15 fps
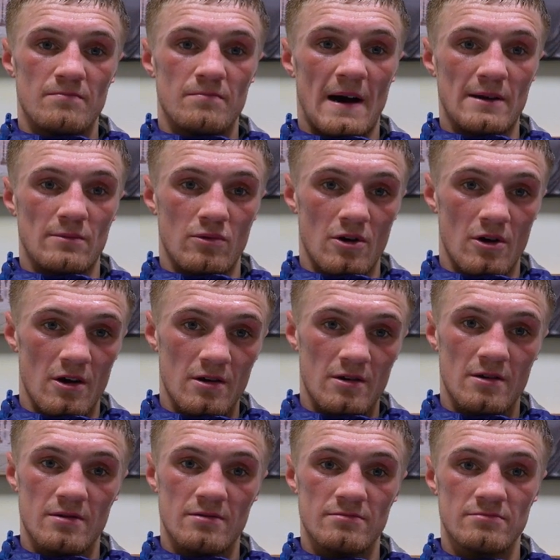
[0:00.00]
pad work,
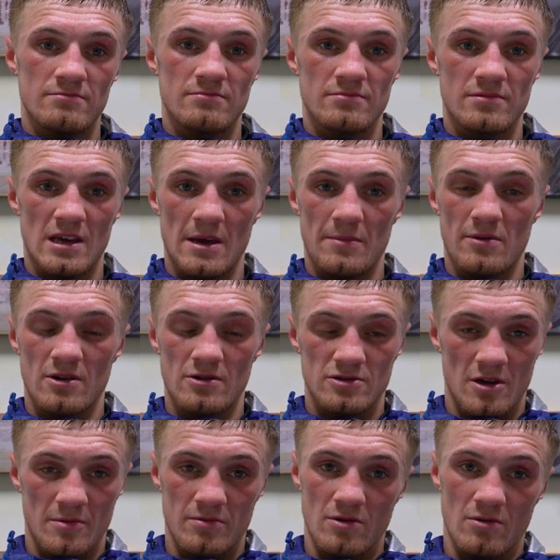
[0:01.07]
keeping on
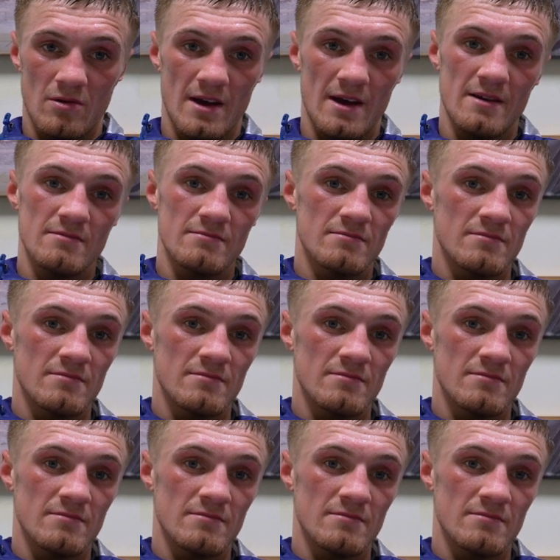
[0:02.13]
top of the weight.